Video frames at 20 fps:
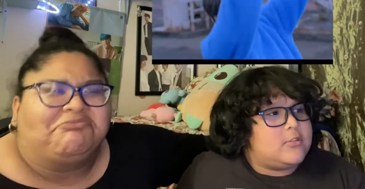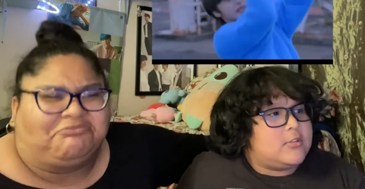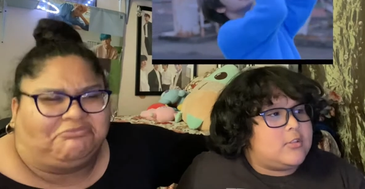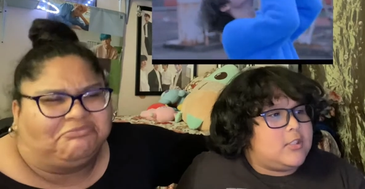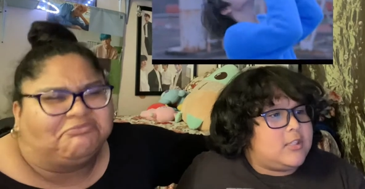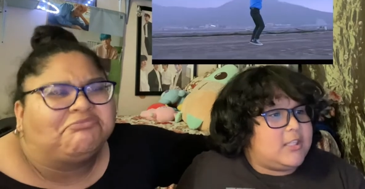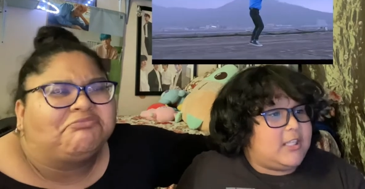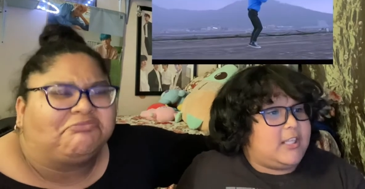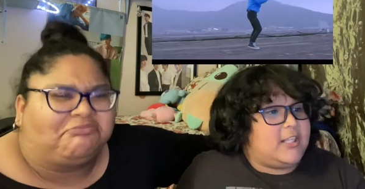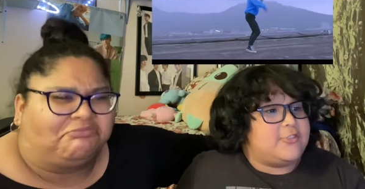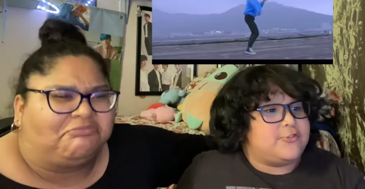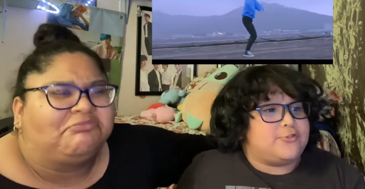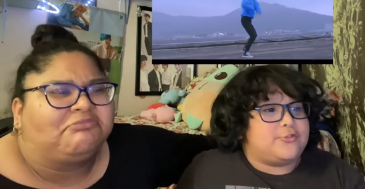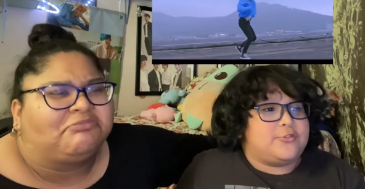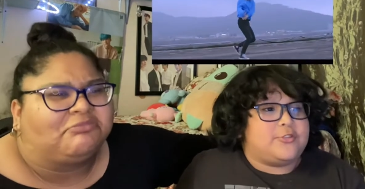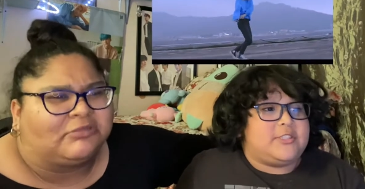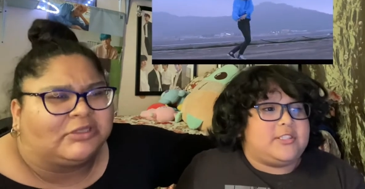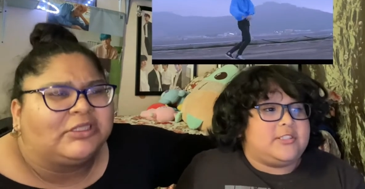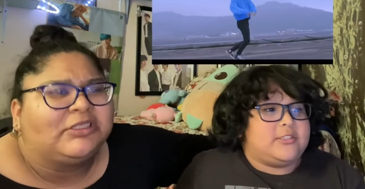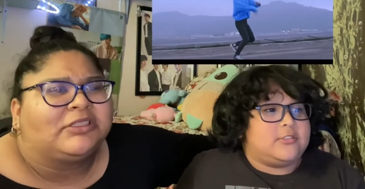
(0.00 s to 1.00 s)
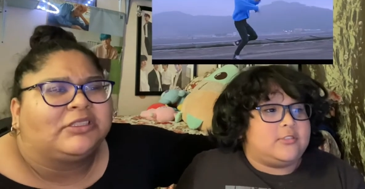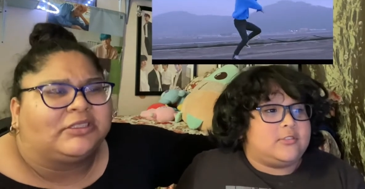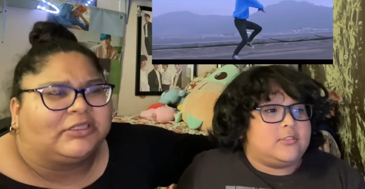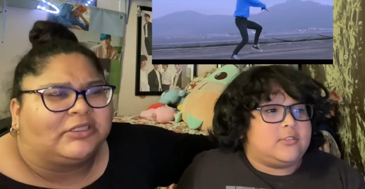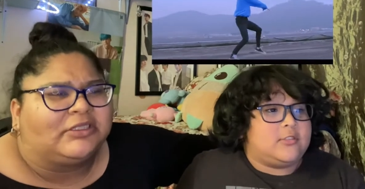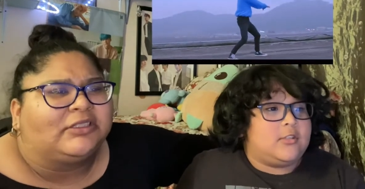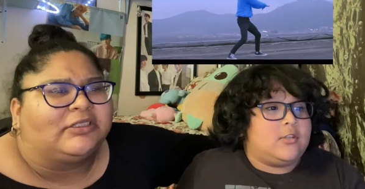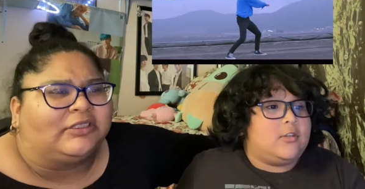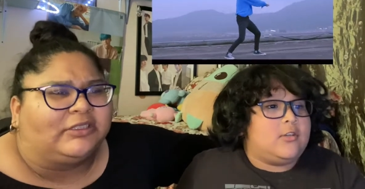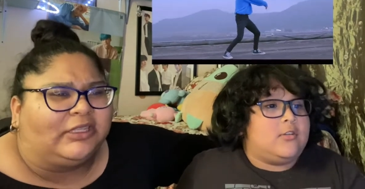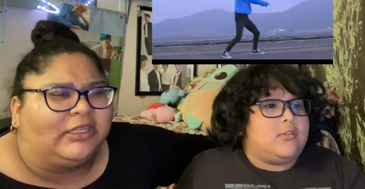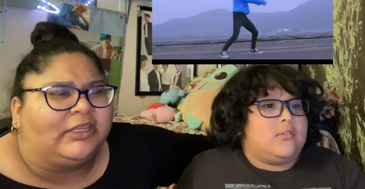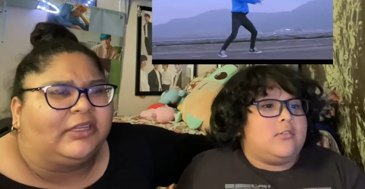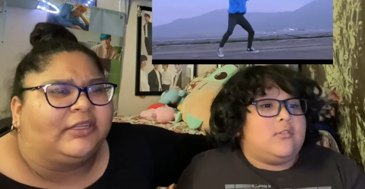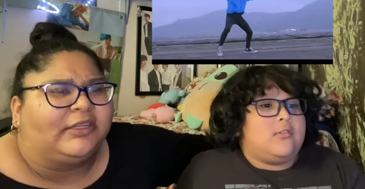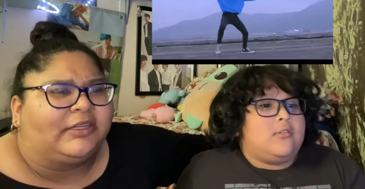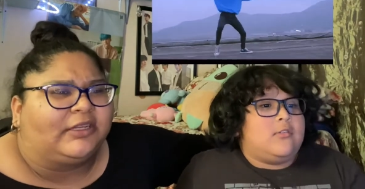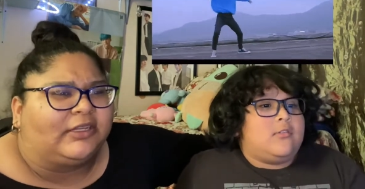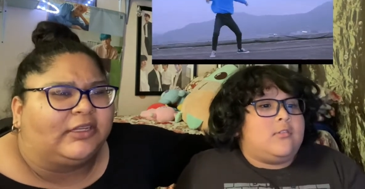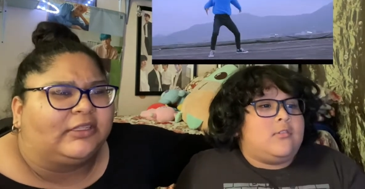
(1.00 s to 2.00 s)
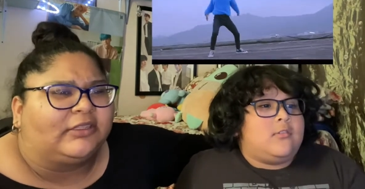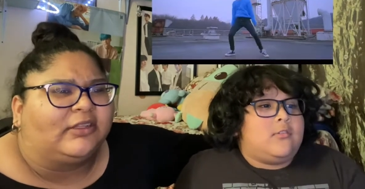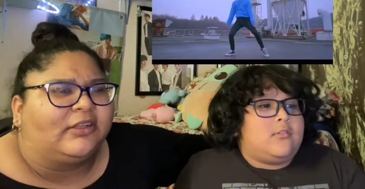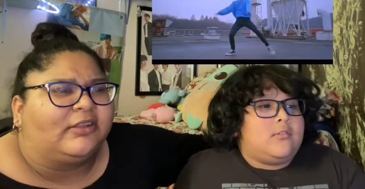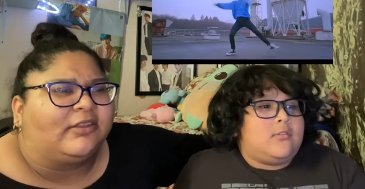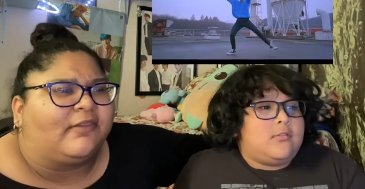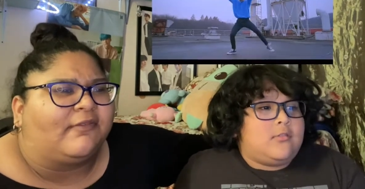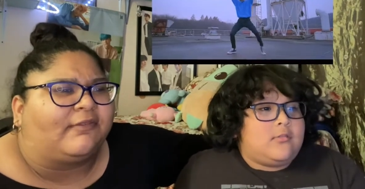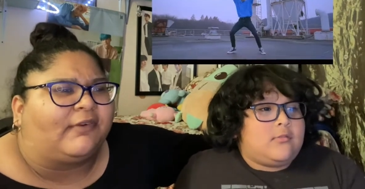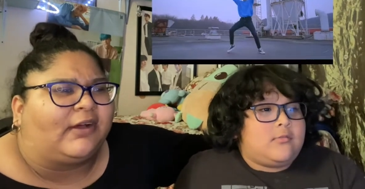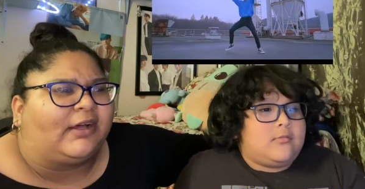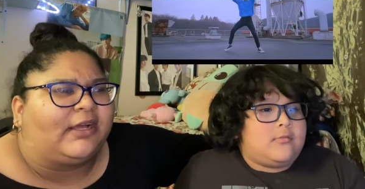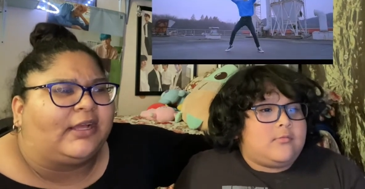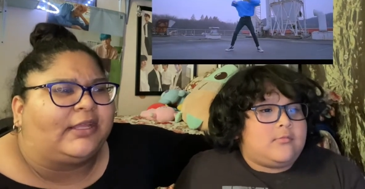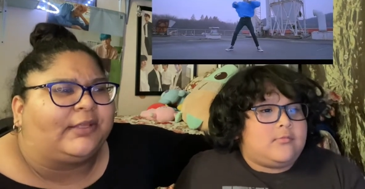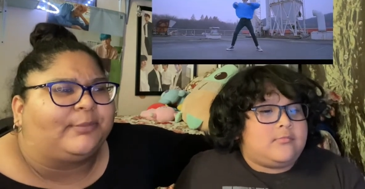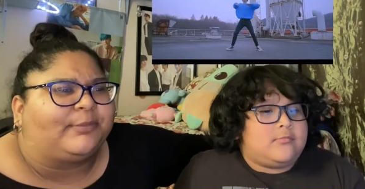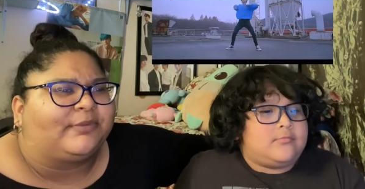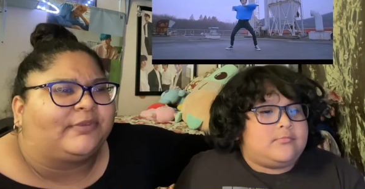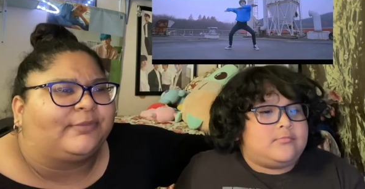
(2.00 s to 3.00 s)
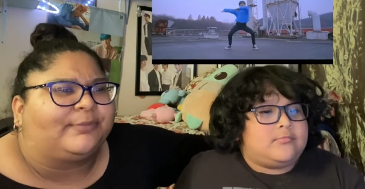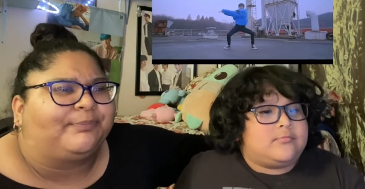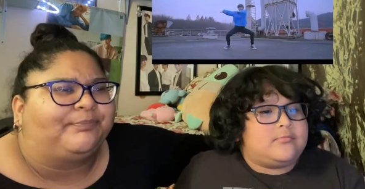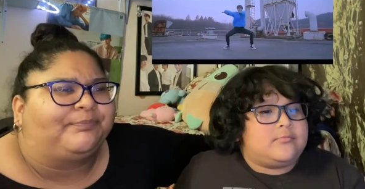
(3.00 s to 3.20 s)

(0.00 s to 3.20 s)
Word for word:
Speaker 1: A lot of trees. Yeah, I love the vibes.